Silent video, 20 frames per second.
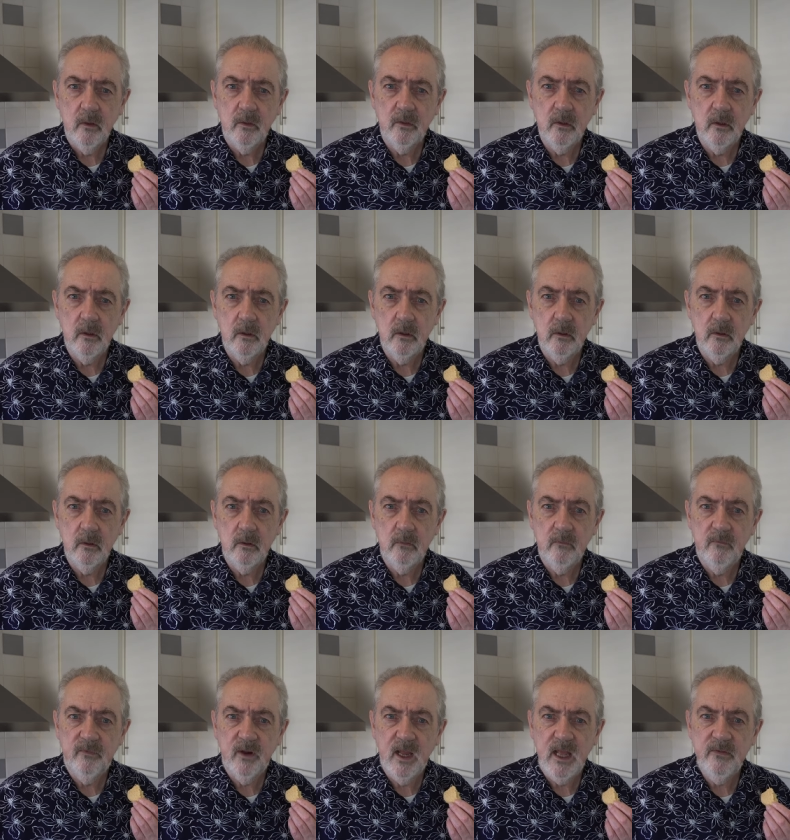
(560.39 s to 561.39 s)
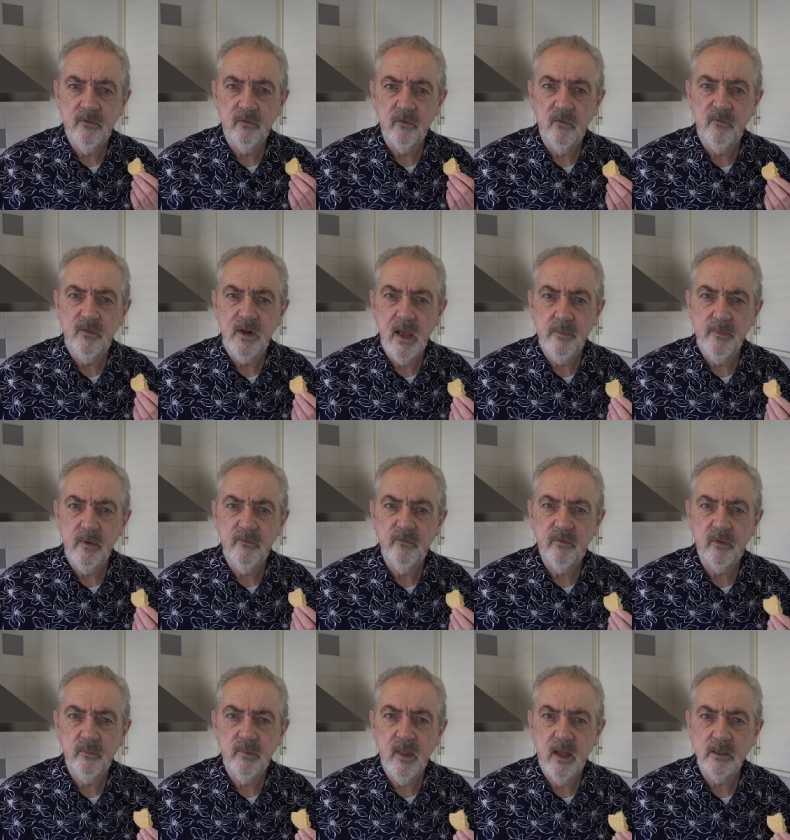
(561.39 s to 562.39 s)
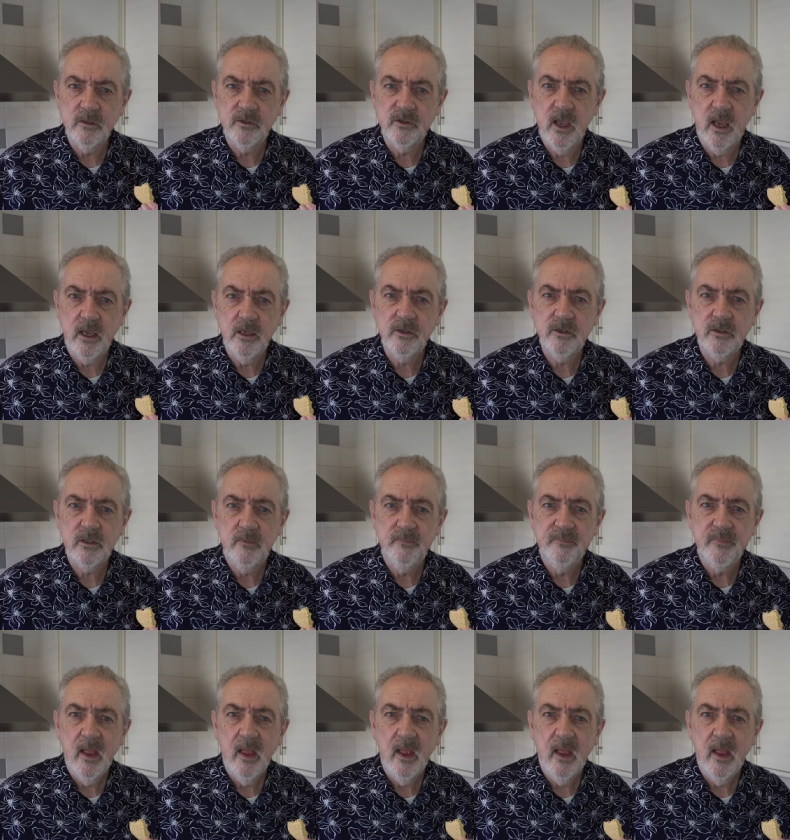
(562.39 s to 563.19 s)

the flavour of lemon from that zest,